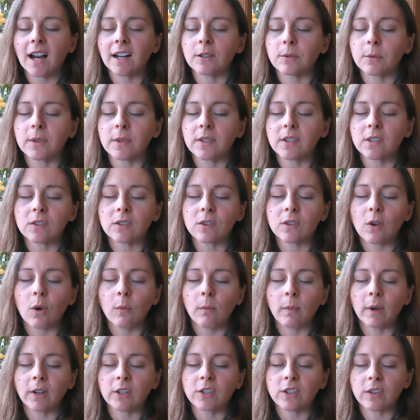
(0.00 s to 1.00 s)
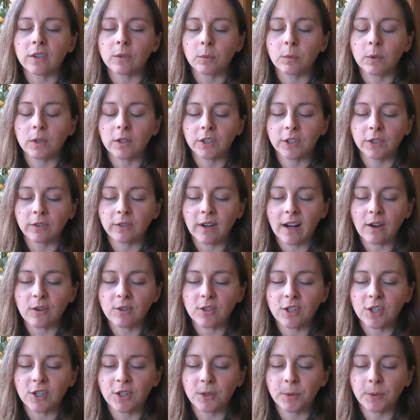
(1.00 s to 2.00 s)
with so much of the world around you.